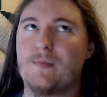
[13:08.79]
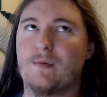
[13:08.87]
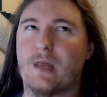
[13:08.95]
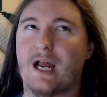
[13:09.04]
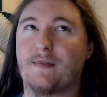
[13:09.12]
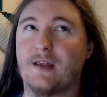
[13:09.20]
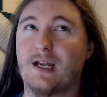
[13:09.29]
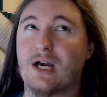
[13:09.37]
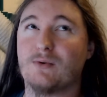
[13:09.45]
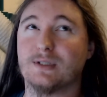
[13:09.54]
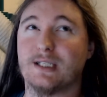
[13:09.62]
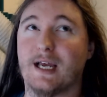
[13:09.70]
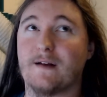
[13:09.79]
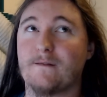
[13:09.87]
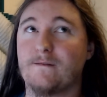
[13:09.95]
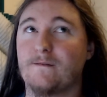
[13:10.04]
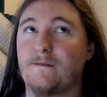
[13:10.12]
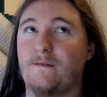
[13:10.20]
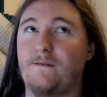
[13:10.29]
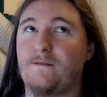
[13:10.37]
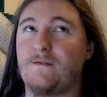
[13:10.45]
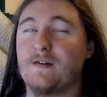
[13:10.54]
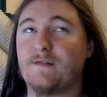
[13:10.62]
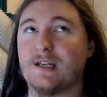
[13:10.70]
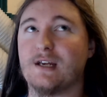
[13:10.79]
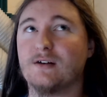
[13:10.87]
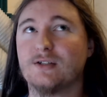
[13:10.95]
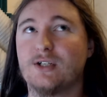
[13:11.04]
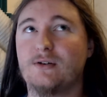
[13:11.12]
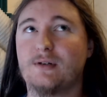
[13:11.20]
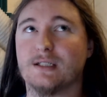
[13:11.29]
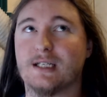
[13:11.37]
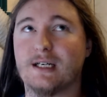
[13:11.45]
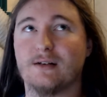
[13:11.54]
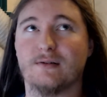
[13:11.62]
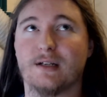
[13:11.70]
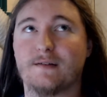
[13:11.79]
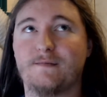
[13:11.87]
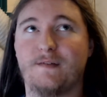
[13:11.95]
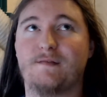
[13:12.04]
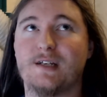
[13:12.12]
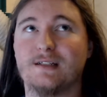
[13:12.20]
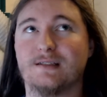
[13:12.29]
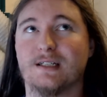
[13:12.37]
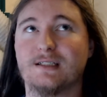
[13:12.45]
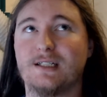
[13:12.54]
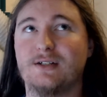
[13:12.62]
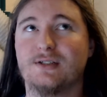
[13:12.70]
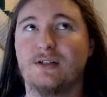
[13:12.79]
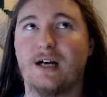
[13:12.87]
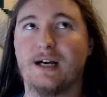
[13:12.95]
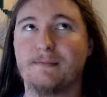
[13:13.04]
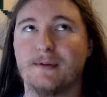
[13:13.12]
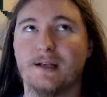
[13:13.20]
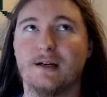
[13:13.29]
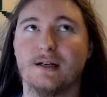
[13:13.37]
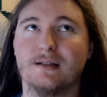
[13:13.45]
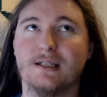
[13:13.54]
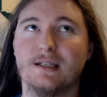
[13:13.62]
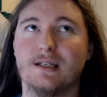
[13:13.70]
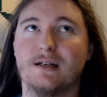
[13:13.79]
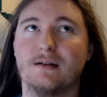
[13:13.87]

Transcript: I think I was like 15 or so, or like 15, 16 or so. I played it on the,